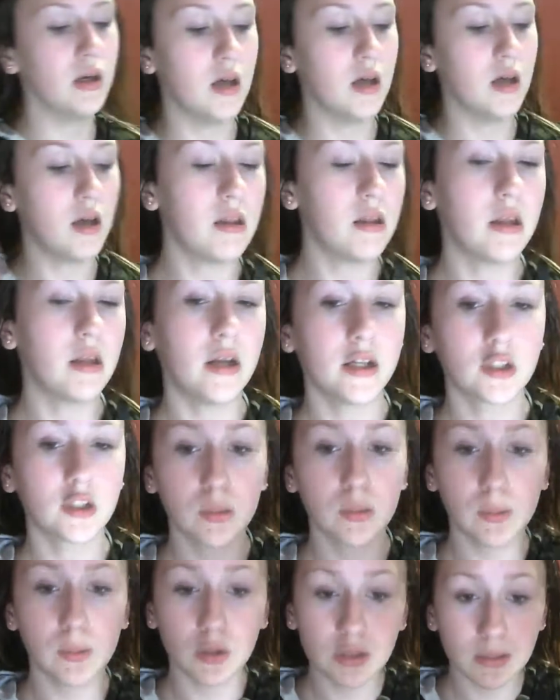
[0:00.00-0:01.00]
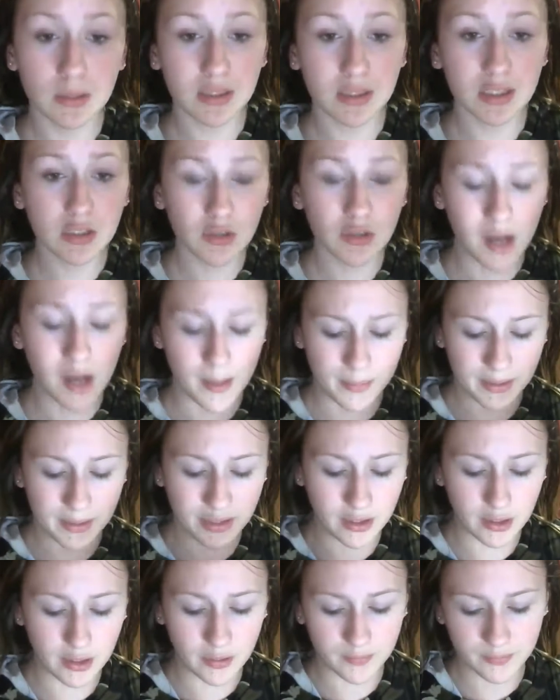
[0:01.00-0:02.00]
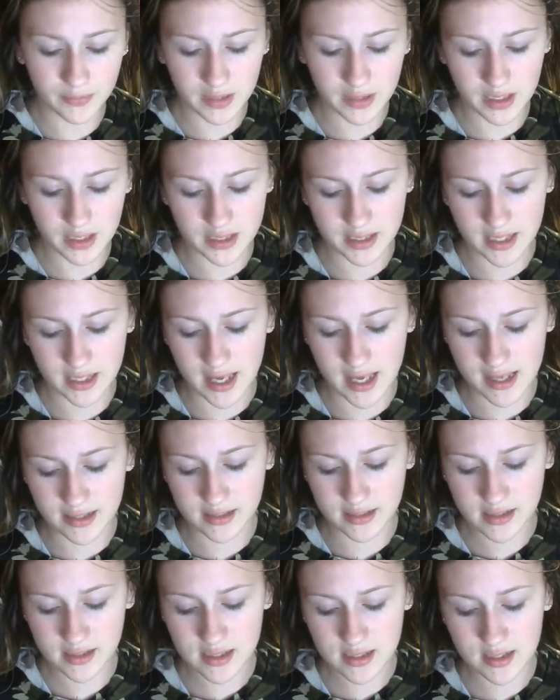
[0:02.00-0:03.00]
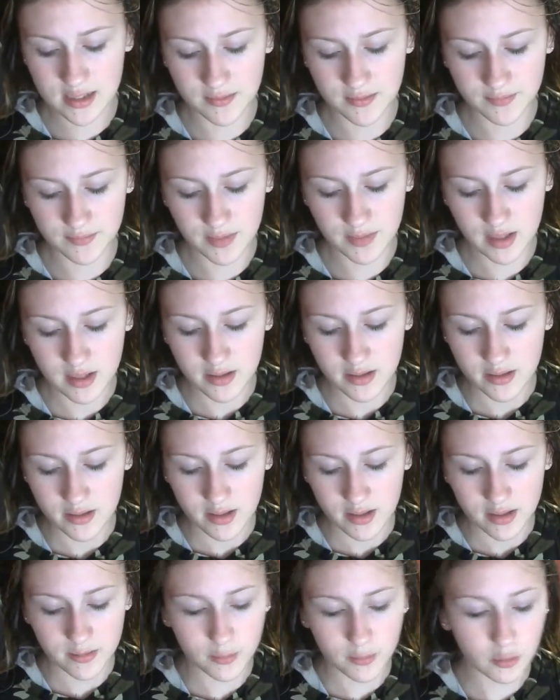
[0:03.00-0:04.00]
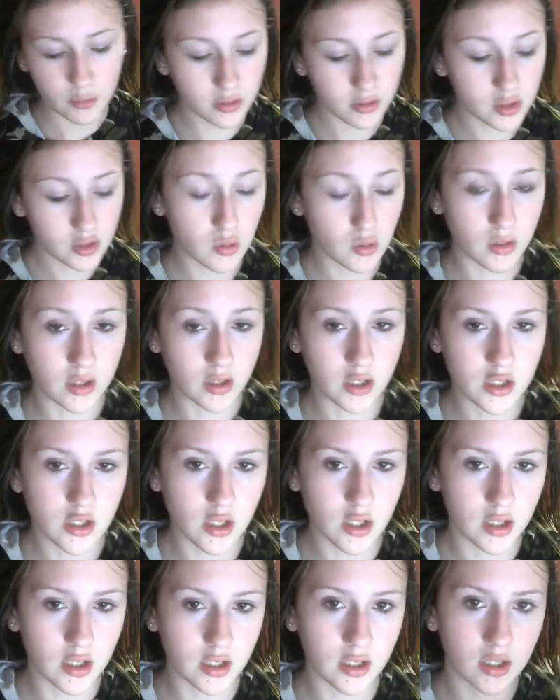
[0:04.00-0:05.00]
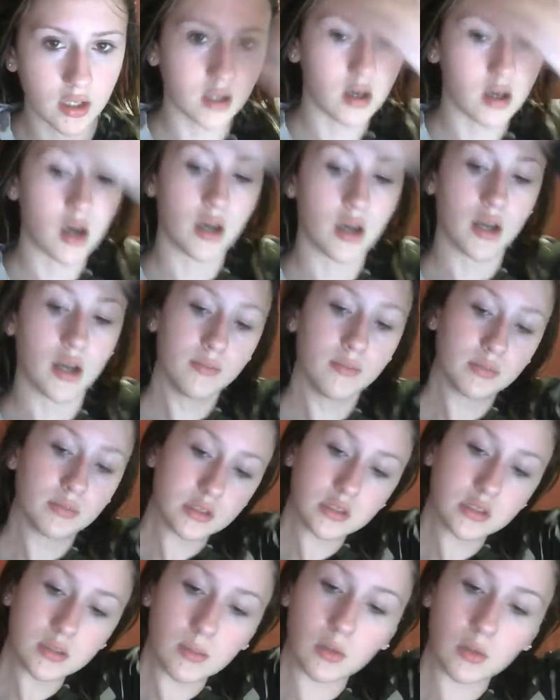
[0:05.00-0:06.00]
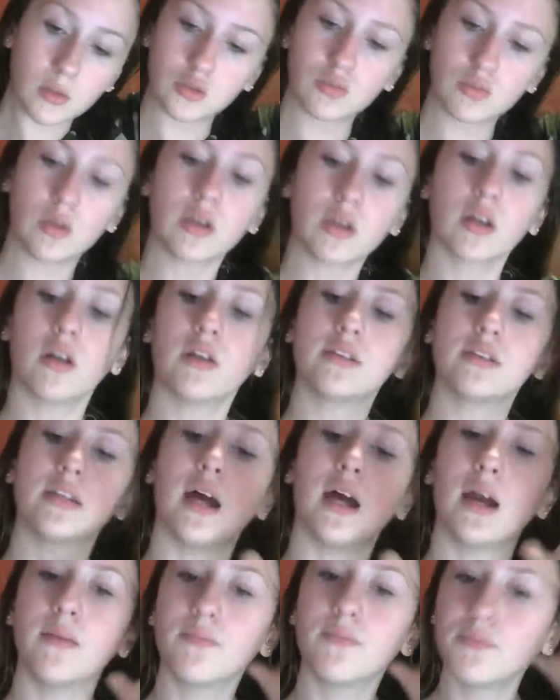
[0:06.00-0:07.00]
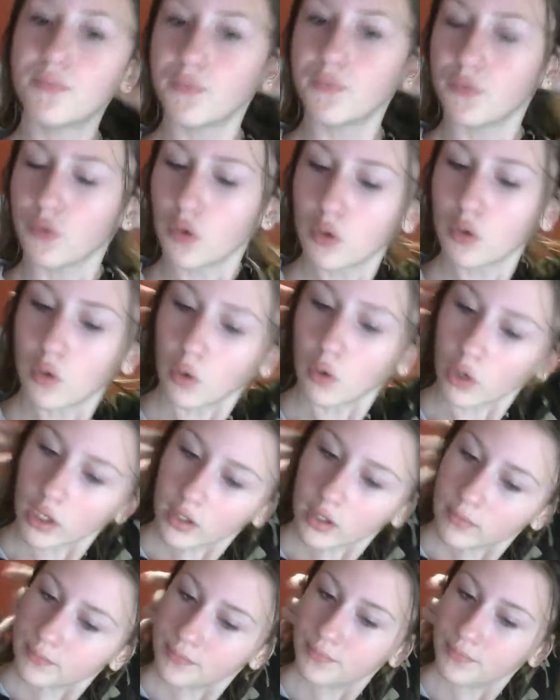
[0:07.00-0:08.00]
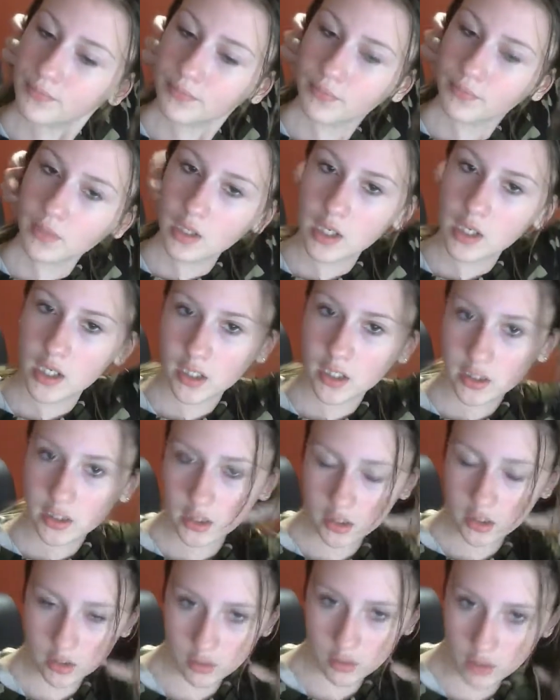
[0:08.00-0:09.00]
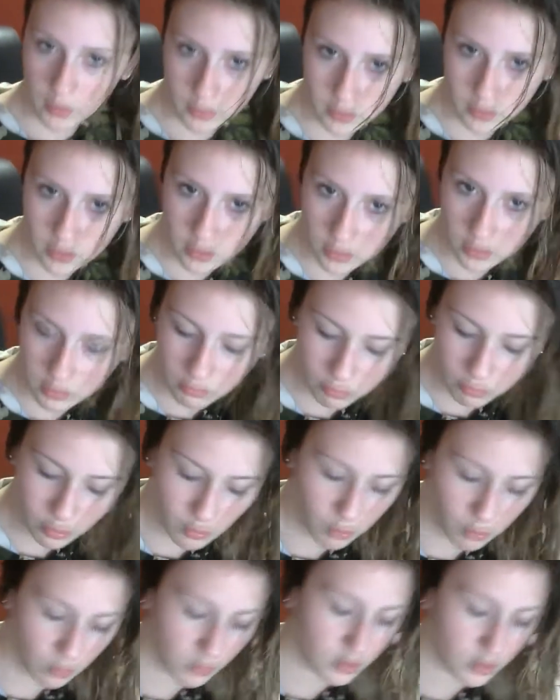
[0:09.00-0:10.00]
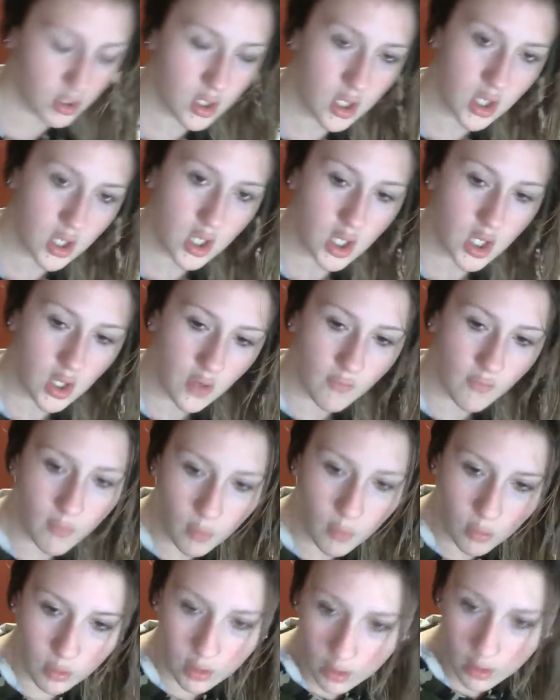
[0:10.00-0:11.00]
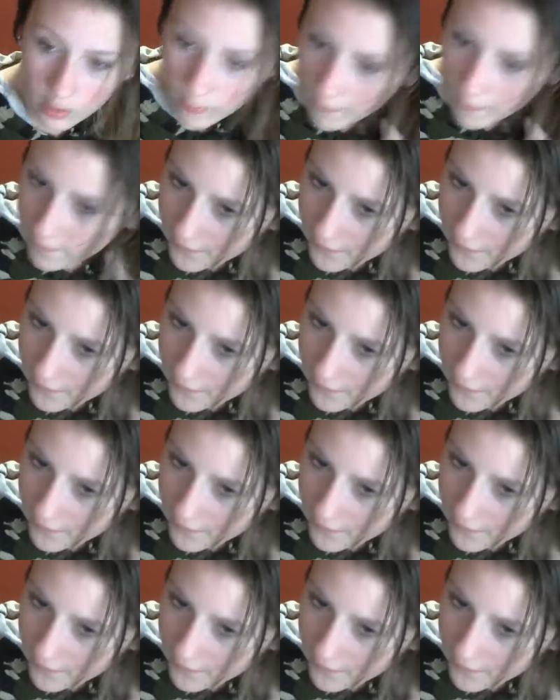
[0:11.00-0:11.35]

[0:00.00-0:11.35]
And then I just put some of this crap in there at the ends. I'm doing this quickly so that I can get caught up, because I'm also running out of time for recording. Because I can only record for